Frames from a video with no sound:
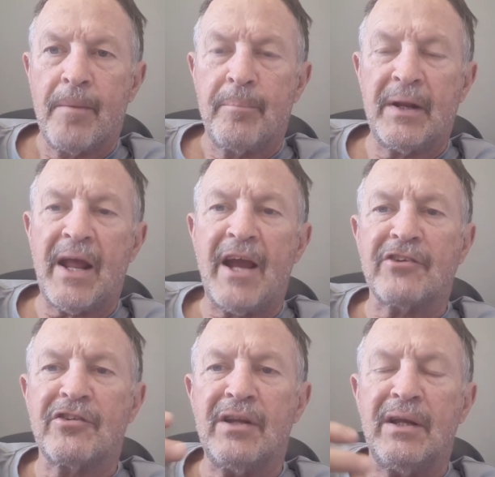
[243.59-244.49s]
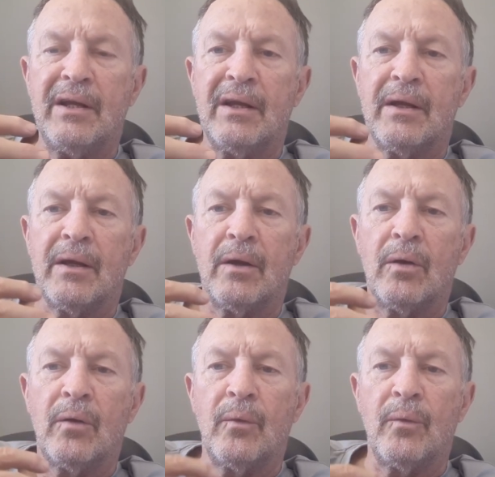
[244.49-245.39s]
but actually
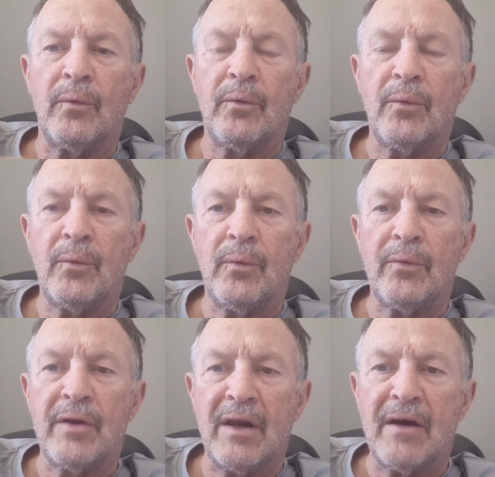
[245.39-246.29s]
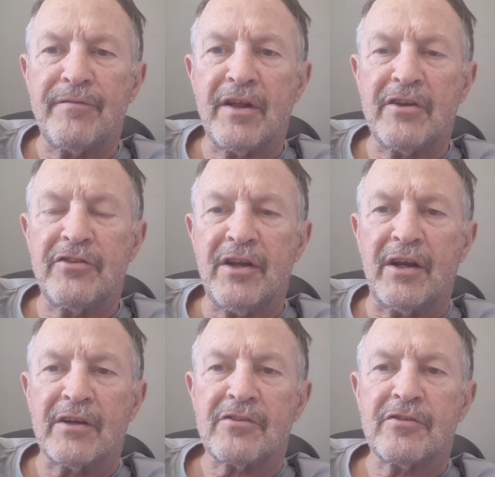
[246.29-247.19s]
the love that is in
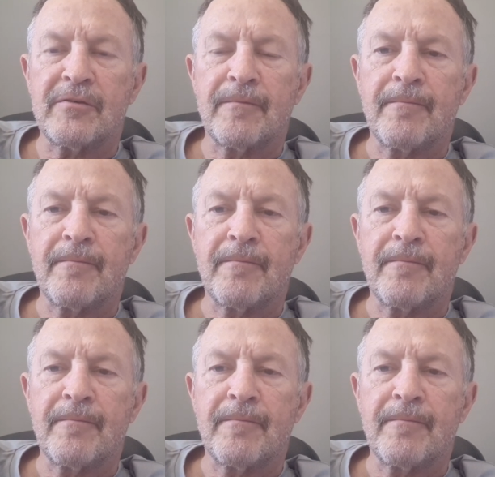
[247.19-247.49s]
us,